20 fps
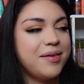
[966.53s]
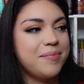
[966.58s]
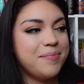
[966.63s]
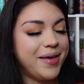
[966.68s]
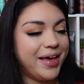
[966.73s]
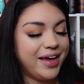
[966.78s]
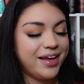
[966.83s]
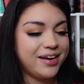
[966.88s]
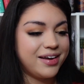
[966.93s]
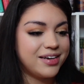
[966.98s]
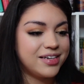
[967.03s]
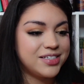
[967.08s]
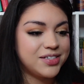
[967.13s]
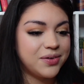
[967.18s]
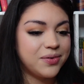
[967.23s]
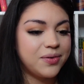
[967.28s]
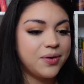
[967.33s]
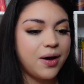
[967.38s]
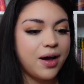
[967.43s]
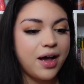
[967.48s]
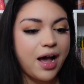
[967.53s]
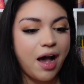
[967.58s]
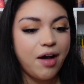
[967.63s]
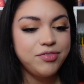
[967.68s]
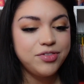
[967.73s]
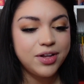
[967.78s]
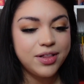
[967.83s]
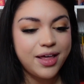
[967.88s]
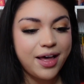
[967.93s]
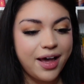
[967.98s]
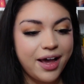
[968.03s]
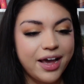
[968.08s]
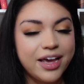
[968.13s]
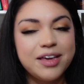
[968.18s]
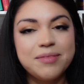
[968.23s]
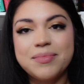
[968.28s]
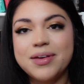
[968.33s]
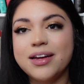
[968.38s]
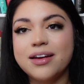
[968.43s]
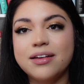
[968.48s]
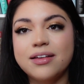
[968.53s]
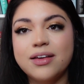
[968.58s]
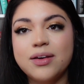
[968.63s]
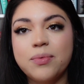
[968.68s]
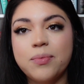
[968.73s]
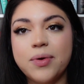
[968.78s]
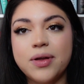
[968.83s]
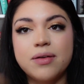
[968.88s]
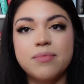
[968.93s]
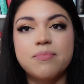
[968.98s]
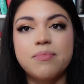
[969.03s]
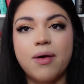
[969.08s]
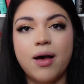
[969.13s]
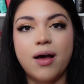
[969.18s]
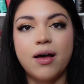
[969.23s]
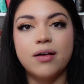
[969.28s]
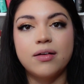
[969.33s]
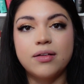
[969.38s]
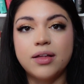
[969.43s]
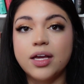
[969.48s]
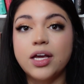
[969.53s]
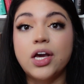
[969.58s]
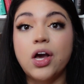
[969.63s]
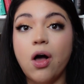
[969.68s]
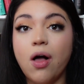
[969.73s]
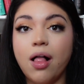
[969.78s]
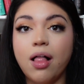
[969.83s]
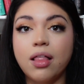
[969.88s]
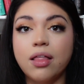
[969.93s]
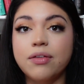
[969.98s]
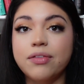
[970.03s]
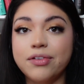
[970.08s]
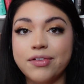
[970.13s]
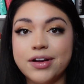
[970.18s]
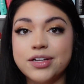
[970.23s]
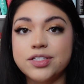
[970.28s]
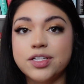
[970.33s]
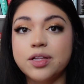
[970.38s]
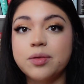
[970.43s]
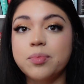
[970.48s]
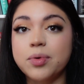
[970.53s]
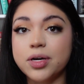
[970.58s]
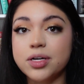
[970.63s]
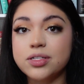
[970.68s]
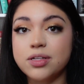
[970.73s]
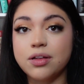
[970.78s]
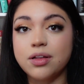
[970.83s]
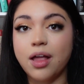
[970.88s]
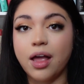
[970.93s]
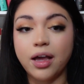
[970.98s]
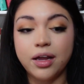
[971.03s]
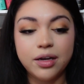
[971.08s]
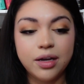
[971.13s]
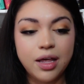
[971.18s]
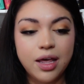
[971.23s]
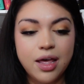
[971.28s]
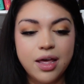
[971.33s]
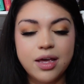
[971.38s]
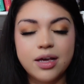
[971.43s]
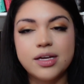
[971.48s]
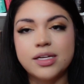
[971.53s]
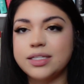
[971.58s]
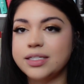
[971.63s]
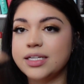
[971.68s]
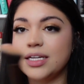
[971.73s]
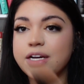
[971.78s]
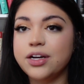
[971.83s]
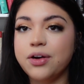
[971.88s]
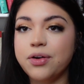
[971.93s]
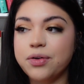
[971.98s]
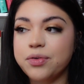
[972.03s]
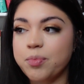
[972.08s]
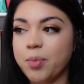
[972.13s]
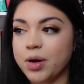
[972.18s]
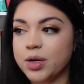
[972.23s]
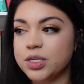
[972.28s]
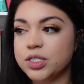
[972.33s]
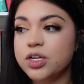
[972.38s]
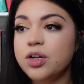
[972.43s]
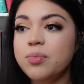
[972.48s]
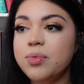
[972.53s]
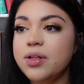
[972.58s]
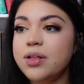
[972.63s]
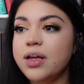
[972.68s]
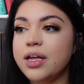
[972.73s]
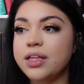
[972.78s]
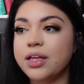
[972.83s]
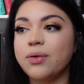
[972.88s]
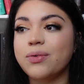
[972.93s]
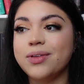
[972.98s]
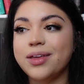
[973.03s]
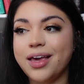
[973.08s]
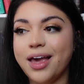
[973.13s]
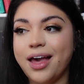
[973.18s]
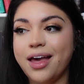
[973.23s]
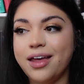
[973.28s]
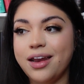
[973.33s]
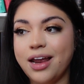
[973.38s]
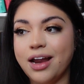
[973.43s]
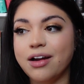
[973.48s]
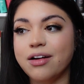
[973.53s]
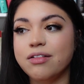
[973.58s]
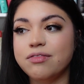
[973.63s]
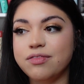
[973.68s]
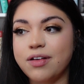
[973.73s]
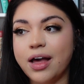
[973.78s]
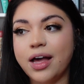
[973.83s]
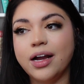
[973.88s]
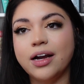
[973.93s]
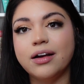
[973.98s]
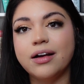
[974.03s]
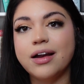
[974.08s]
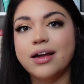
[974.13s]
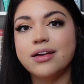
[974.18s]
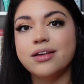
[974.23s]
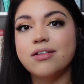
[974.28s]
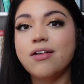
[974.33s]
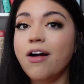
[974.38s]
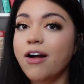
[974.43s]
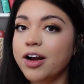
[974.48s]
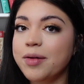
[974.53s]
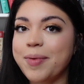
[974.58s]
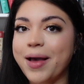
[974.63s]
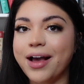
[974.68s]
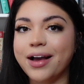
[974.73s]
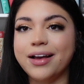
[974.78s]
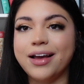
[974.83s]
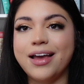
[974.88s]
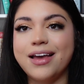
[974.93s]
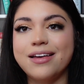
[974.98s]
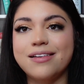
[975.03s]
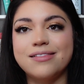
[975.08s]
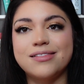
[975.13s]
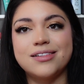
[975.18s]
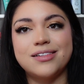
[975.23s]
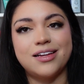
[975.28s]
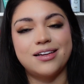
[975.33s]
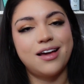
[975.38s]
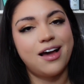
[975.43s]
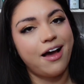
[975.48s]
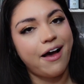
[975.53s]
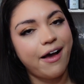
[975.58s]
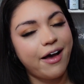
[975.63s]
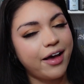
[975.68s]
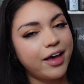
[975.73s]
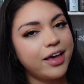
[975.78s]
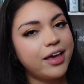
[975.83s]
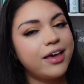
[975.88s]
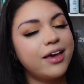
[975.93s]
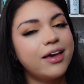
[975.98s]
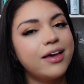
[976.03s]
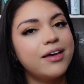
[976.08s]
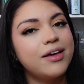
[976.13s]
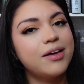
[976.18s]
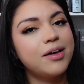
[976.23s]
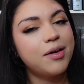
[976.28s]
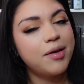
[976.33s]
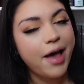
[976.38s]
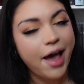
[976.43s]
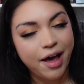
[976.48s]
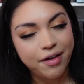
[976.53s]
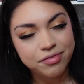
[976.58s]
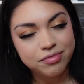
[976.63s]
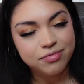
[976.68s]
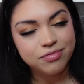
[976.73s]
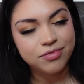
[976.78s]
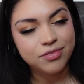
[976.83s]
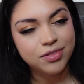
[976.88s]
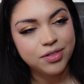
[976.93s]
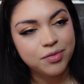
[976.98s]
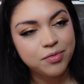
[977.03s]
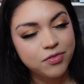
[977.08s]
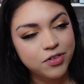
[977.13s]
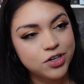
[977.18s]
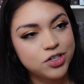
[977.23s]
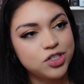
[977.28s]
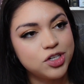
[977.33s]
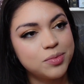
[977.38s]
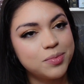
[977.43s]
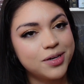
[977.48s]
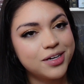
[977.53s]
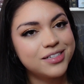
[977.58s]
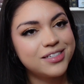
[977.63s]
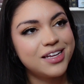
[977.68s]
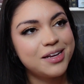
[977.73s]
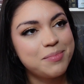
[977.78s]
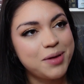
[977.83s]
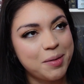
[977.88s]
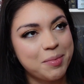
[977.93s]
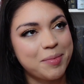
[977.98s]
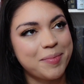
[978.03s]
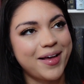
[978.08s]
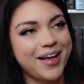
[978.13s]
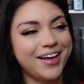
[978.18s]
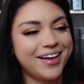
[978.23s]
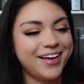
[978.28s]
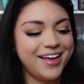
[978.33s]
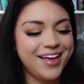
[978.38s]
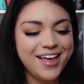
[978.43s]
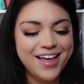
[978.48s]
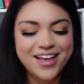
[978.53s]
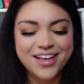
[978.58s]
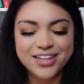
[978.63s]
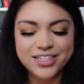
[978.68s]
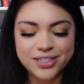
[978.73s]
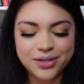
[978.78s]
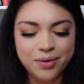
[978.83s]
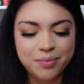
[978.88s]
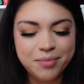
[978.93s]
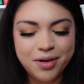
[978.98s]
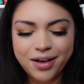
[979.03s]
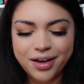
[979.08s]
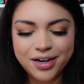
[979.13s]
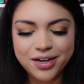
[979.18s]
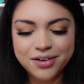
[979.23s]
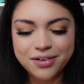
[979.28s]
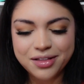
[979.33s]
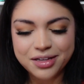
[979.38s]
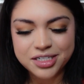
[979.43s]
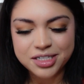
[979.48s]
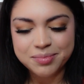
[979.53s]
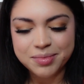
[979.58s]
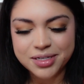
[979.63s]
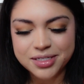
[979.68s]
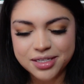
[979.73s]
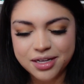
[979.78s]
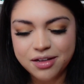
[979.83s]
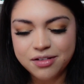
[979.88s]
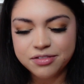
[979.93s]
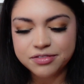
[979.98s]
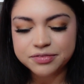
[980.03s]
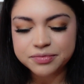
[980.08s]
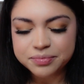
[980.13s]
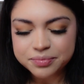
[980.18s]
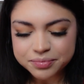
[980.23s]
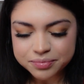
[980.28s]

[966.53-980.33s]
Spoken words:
Man, so after that I immediately went and bought like all of the rest of the books online, because I did go to Barnes & Noble and they only had Heir of Fire in hardback, and I have the first 2 books in paperback. So I'm not going to do that to myself.